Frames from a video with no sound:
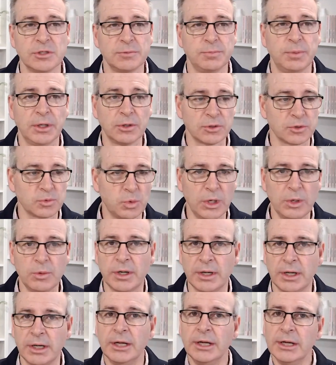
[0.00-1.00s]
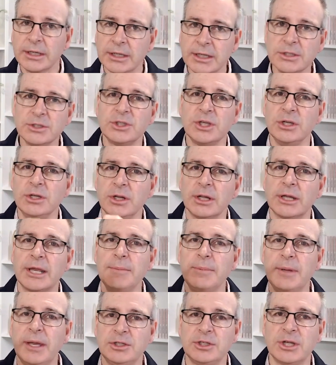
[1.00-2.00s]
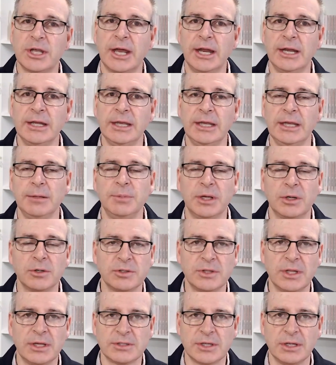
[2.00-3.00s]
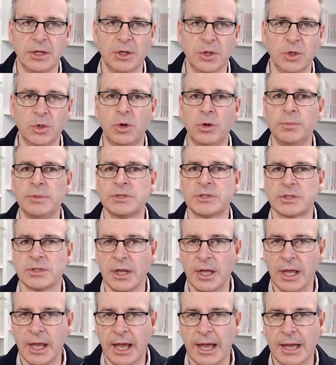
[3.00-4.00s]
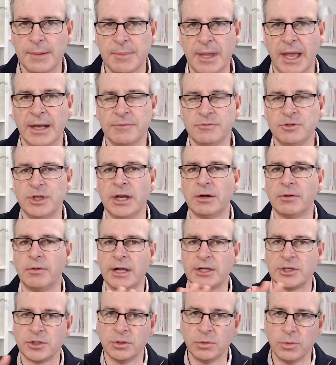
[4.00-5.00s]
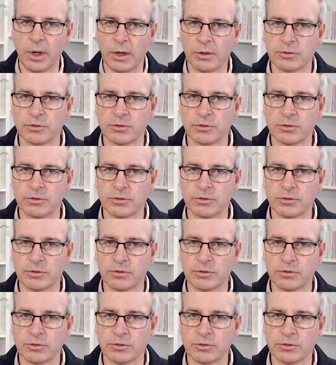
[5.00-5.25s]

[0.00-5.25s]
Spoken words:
because we want to continue to keep educating here, because there's an enormous amount of generational wealth